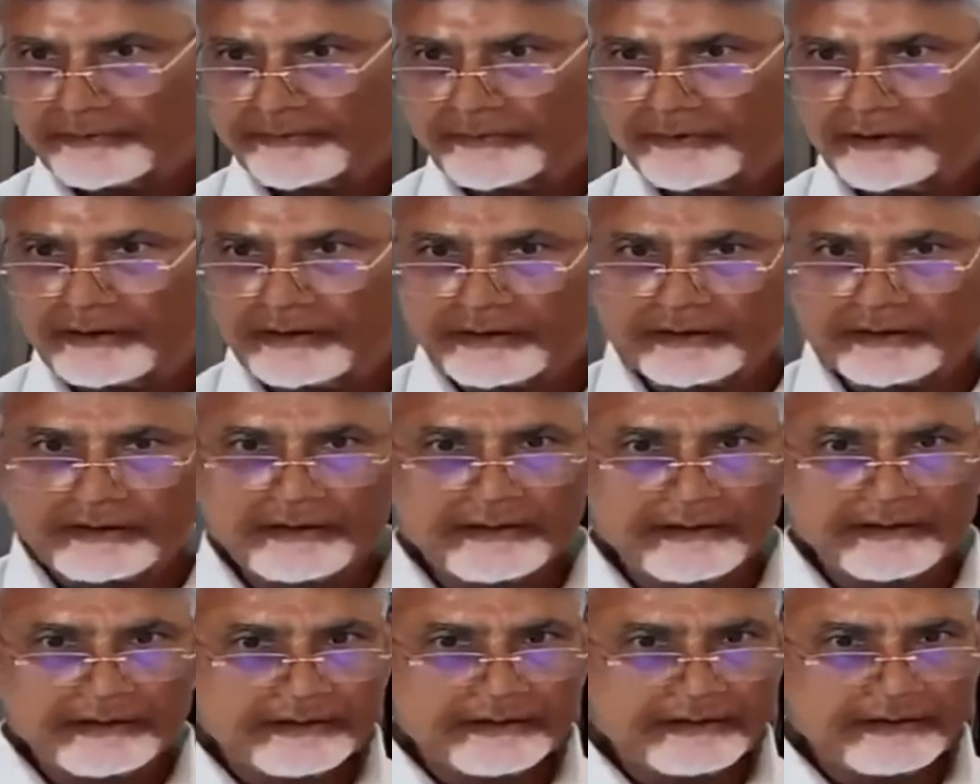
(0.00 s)
Park.
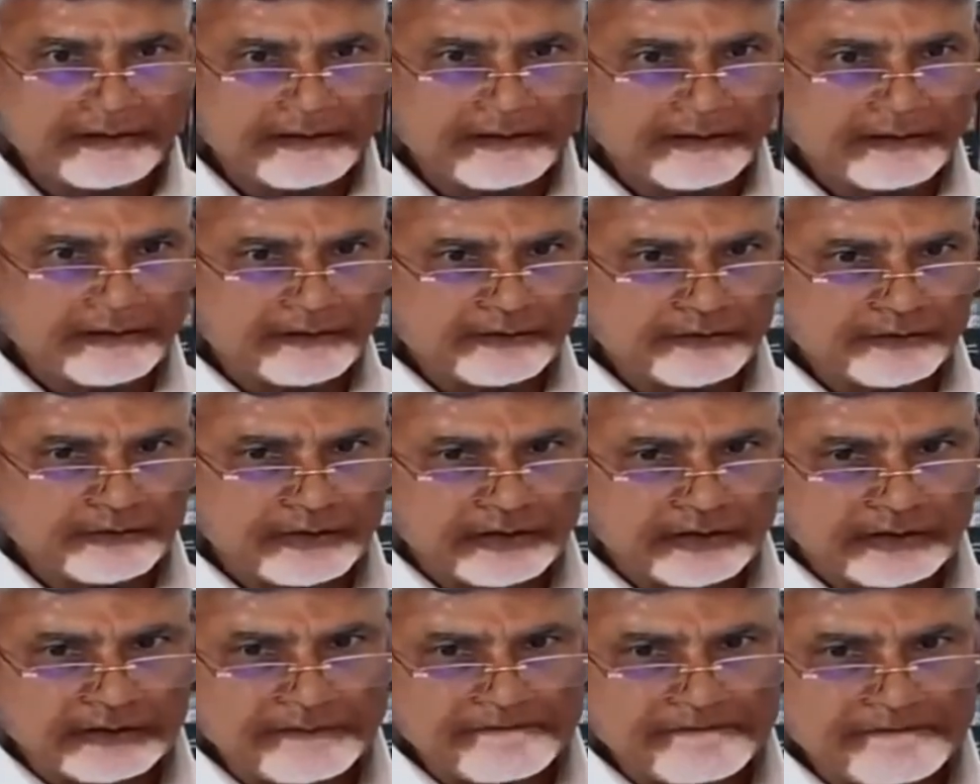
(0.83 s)
It is one
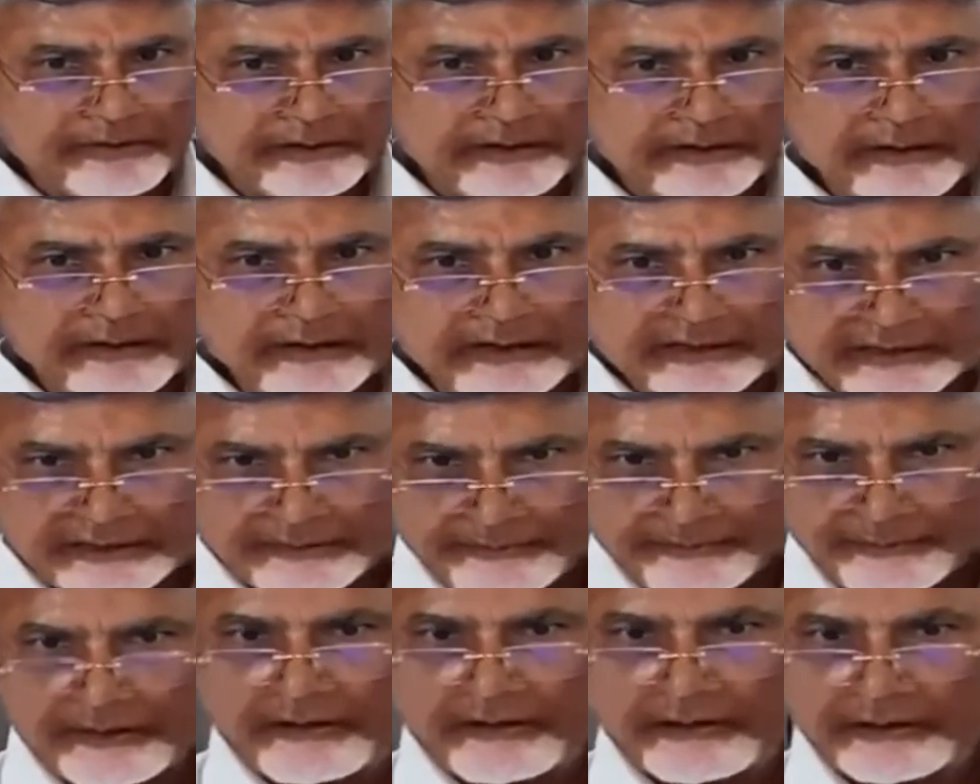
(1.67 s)
of the biggest
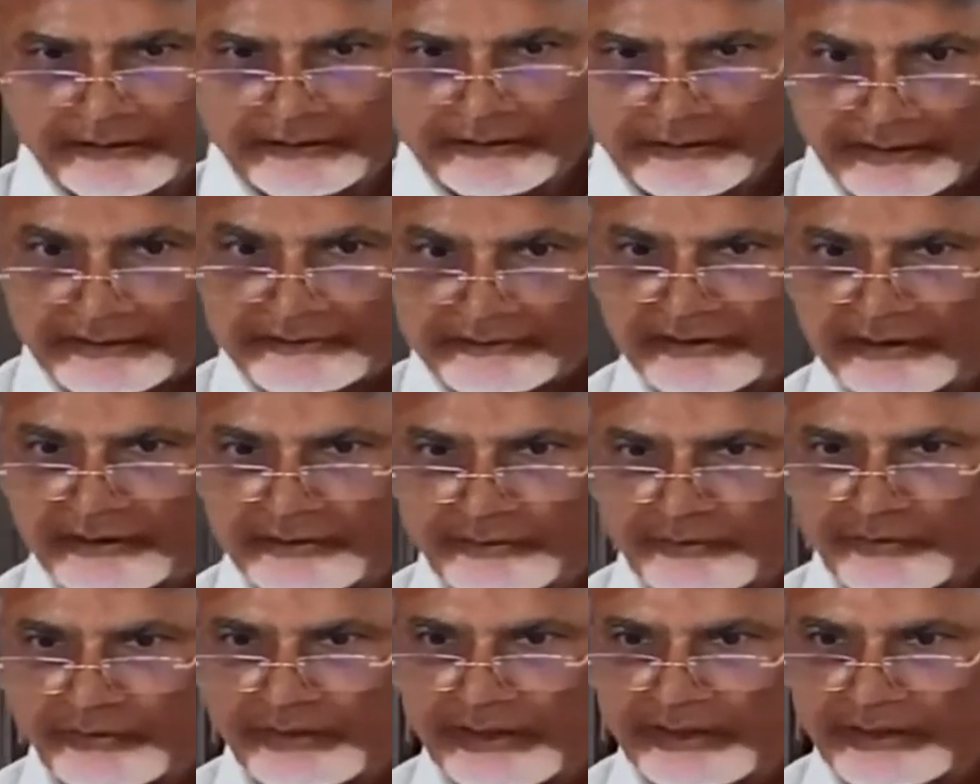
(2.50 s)
park as on
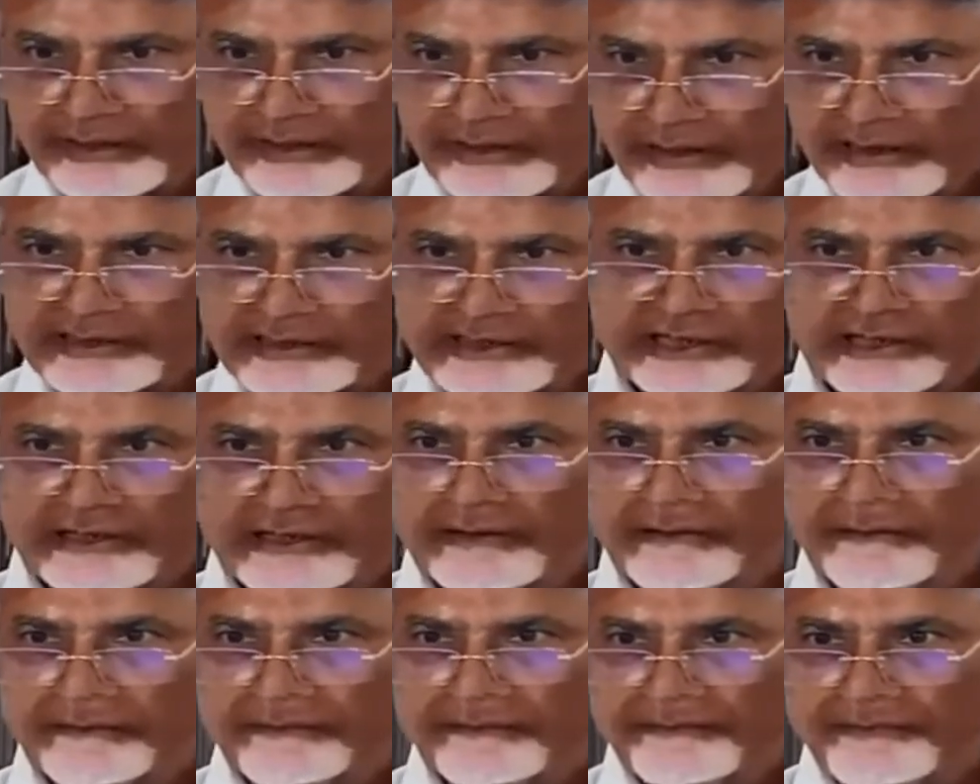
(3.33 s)
today in
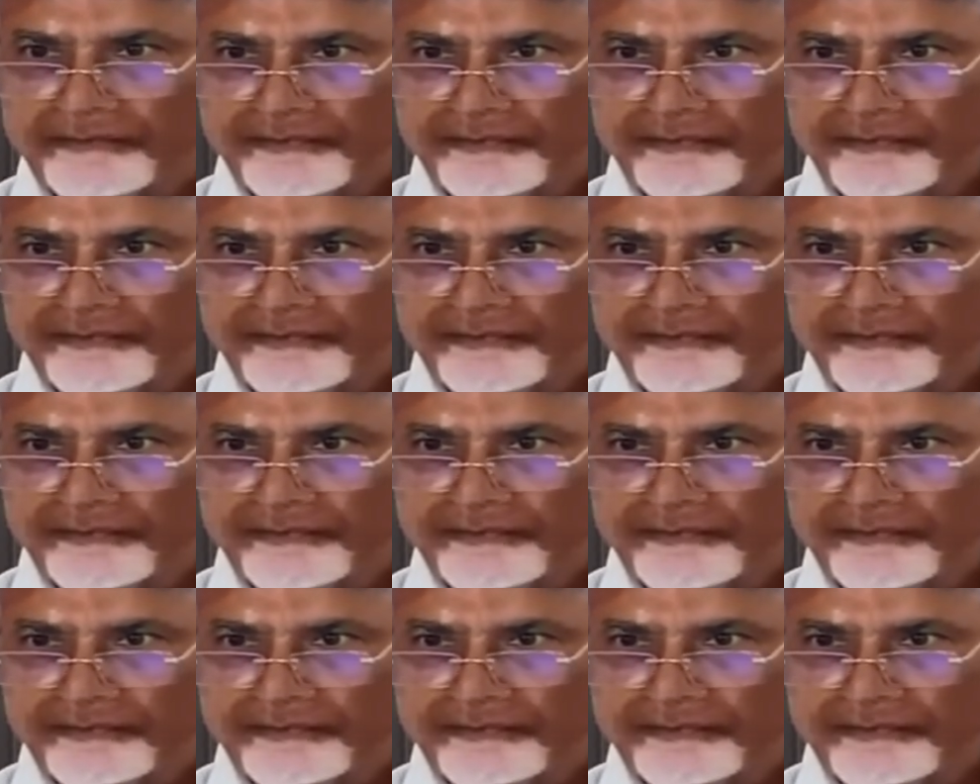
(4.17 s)
Asia.